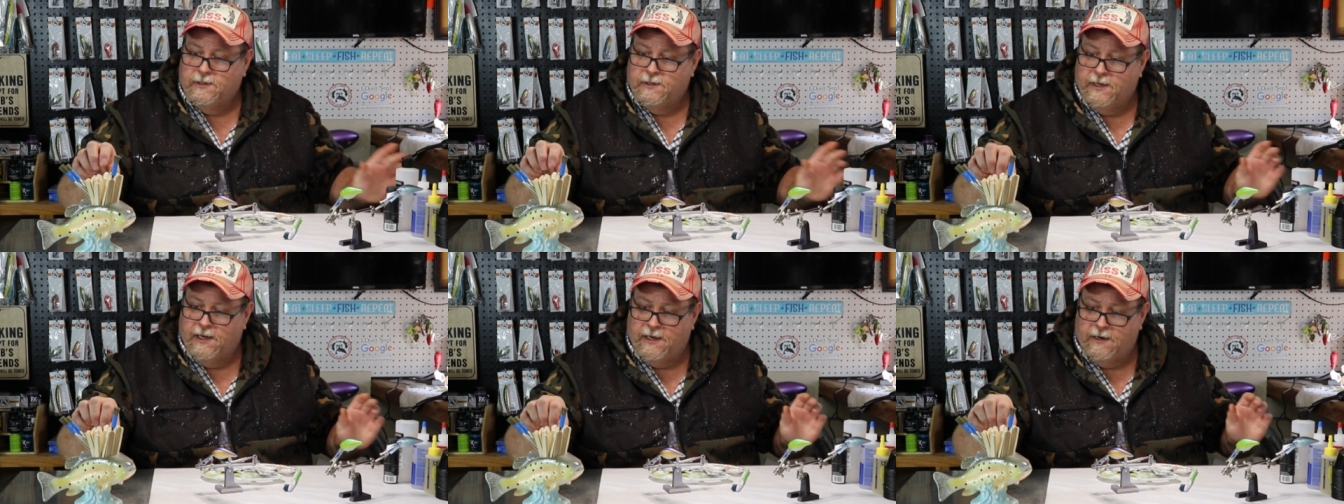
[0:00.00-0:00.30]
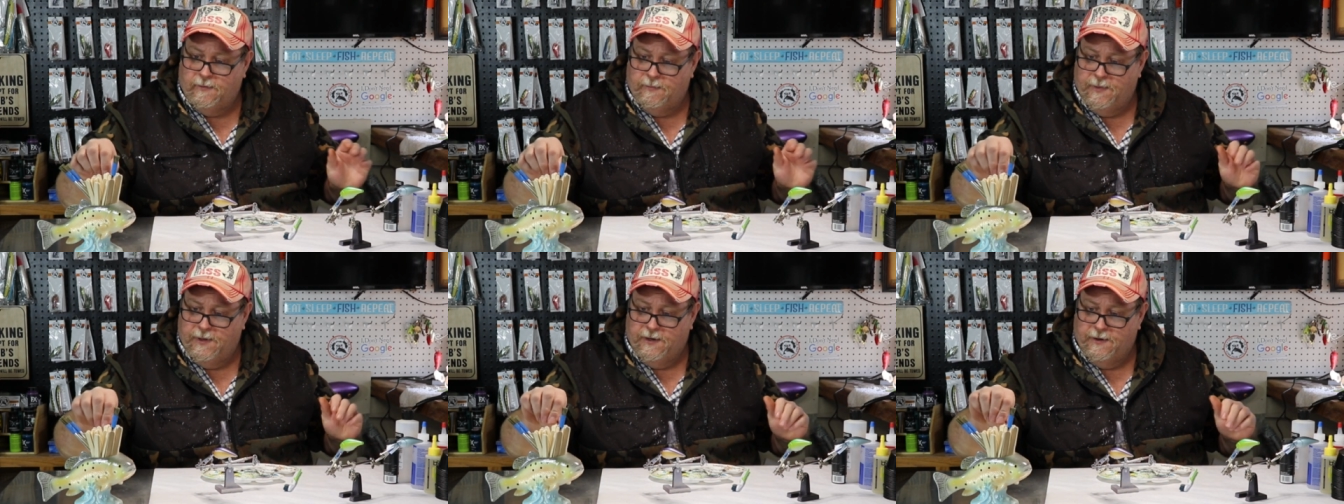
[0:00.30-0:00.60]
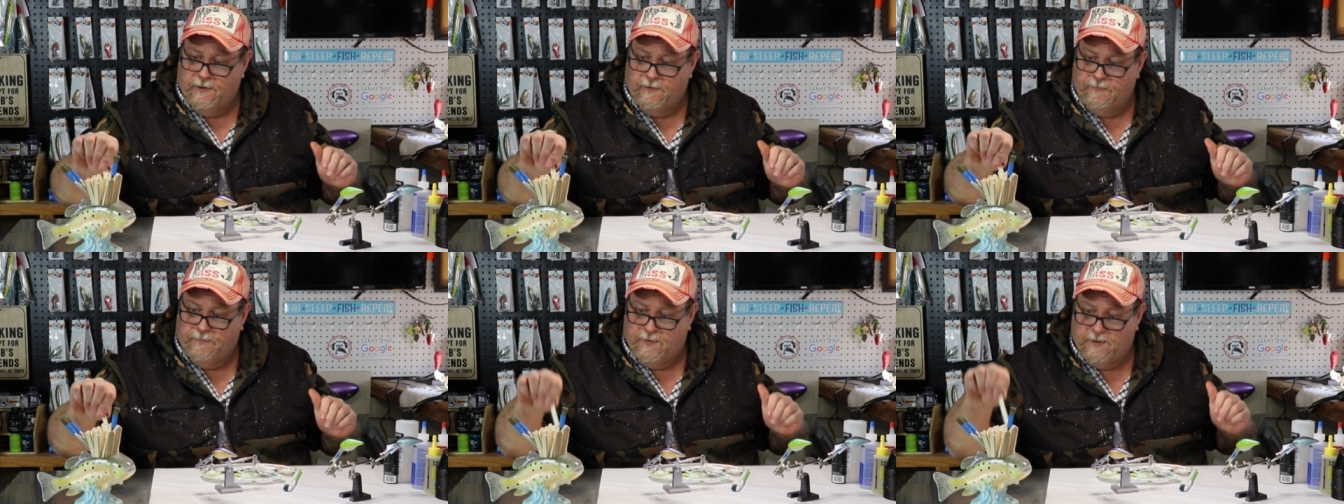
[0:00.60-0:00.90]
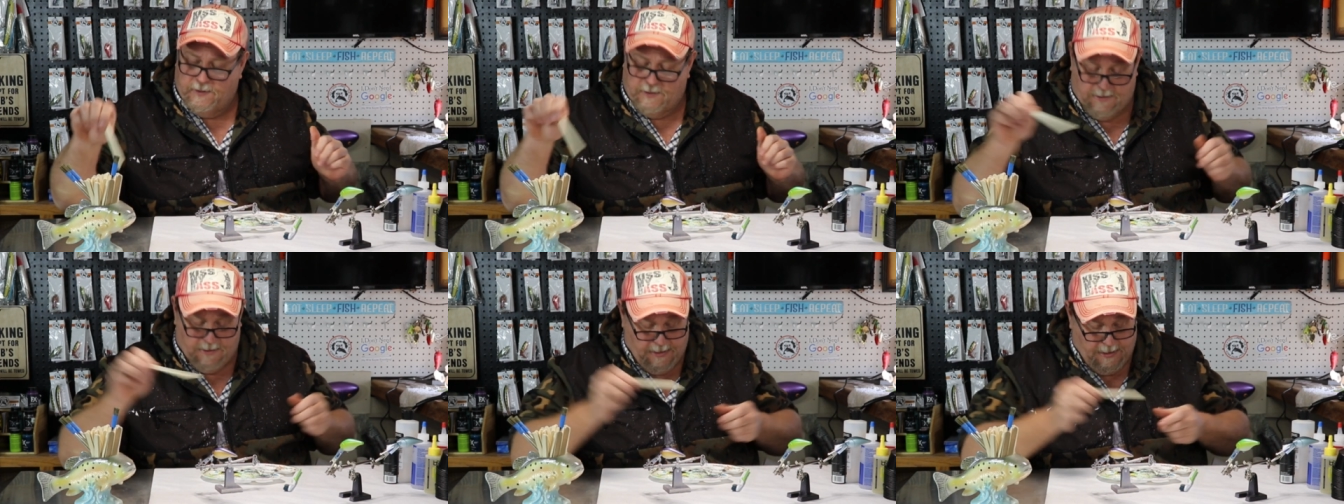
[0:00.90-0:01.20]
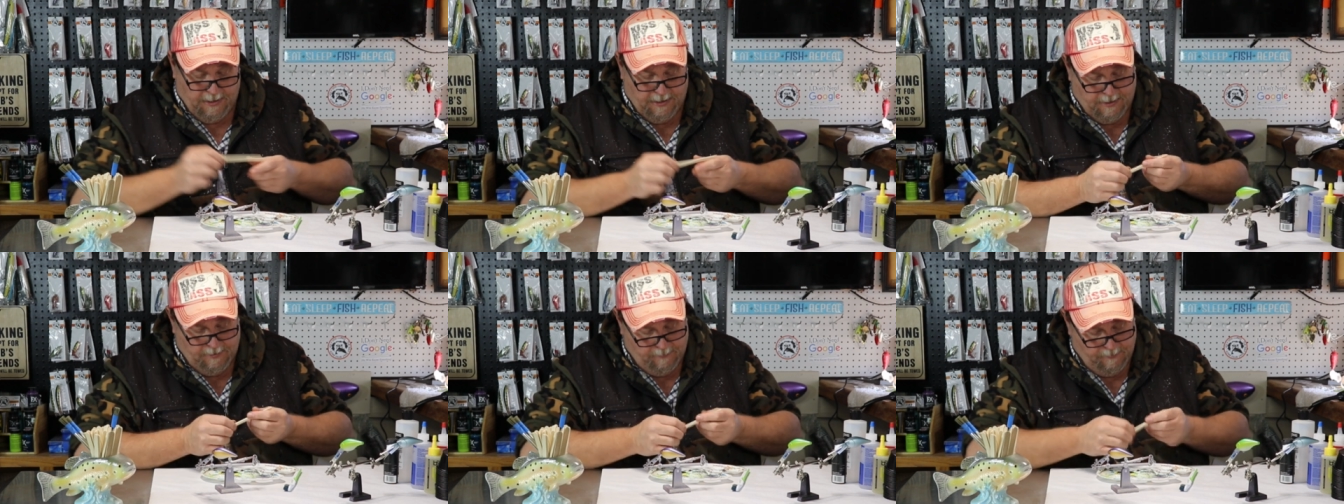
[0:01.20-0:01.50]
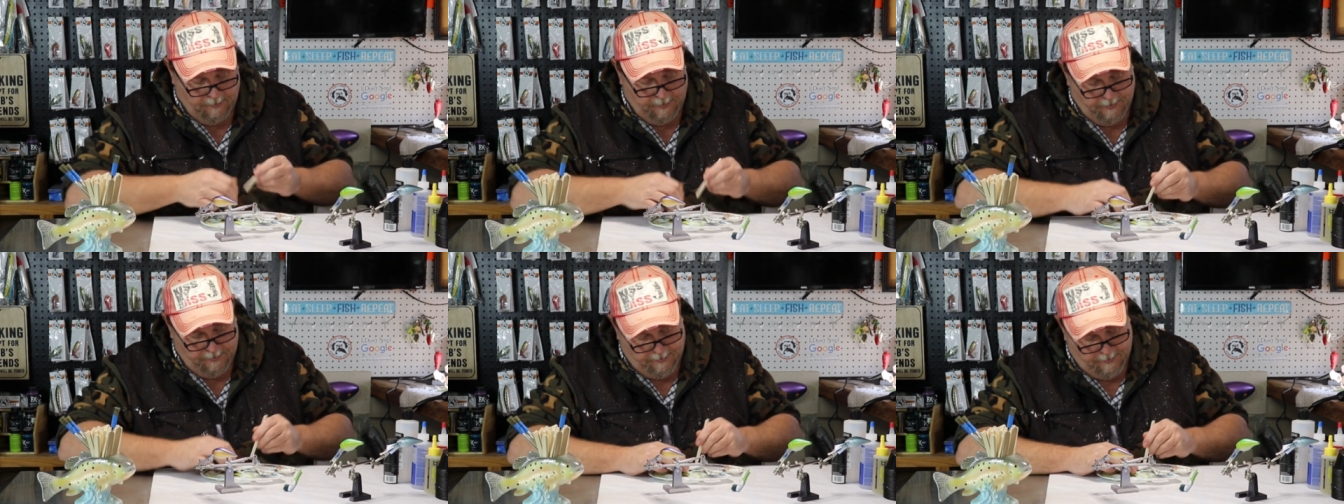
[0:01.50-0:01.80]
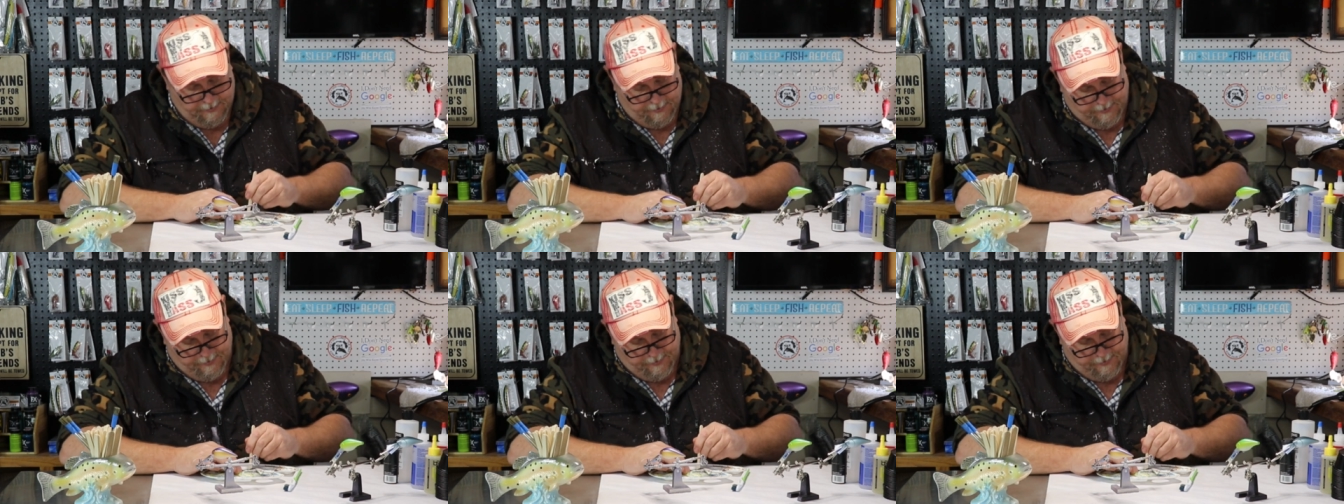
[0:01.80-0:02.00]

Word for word: That'll be our first thing that we're going